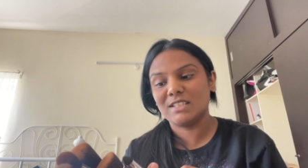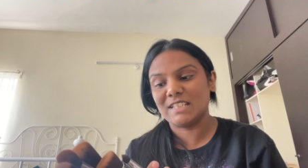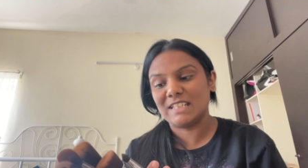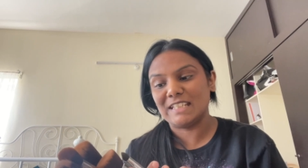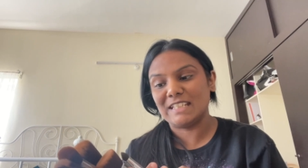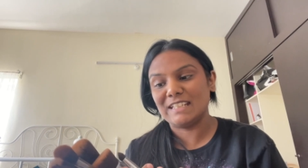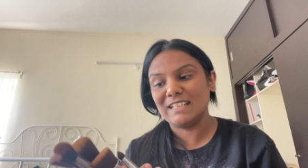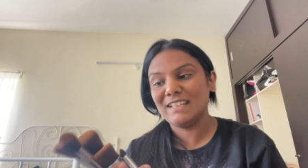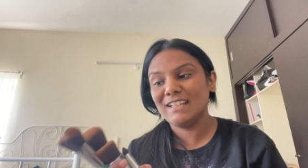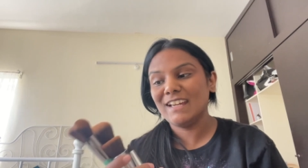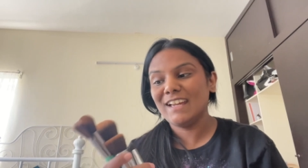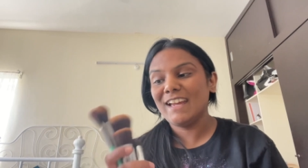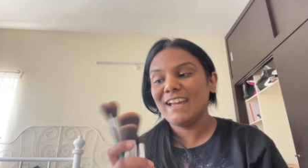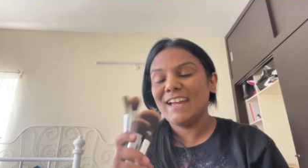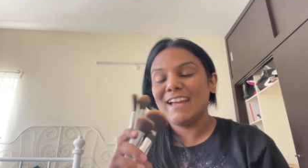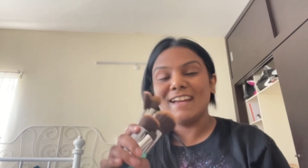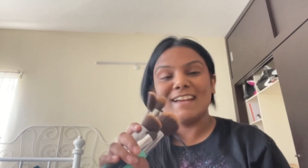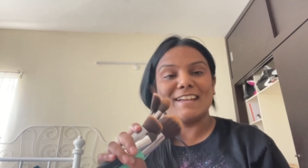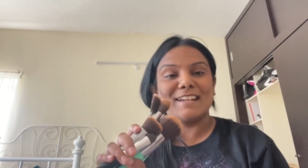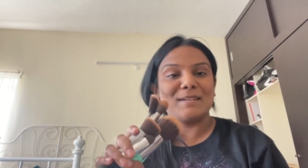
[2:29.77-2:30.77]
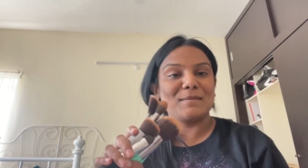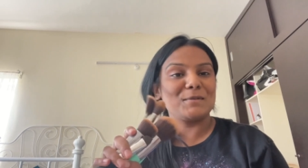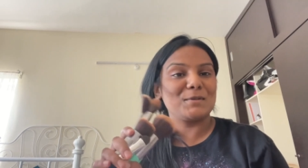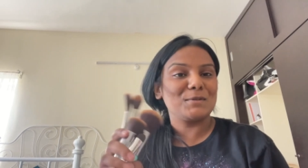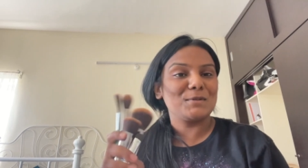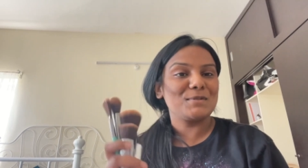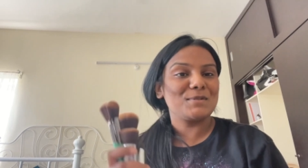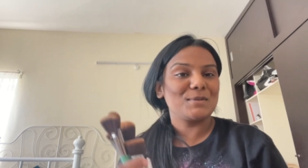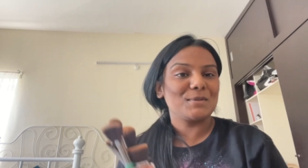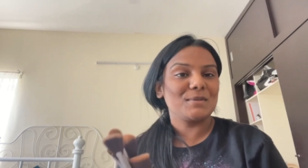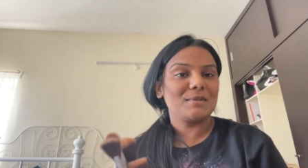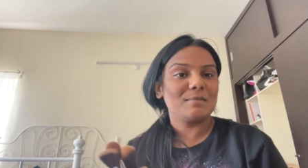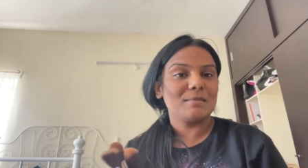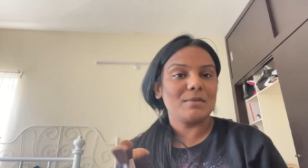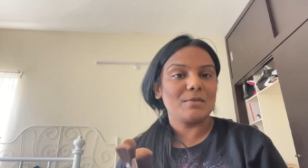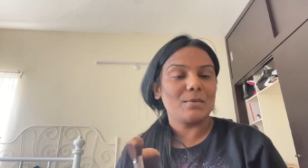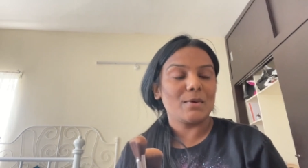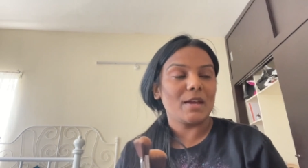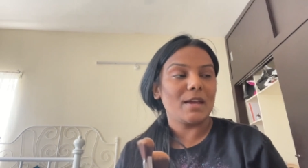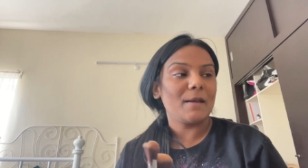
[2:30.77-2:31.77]
T, and I'm gonna throw them
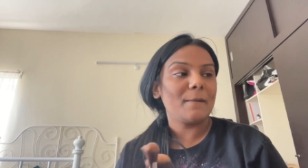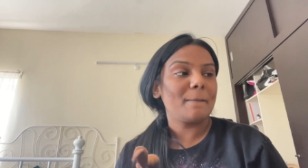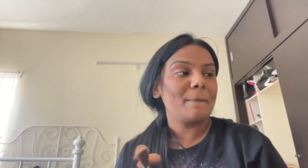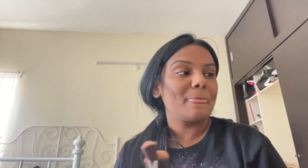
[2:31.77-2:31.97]
away.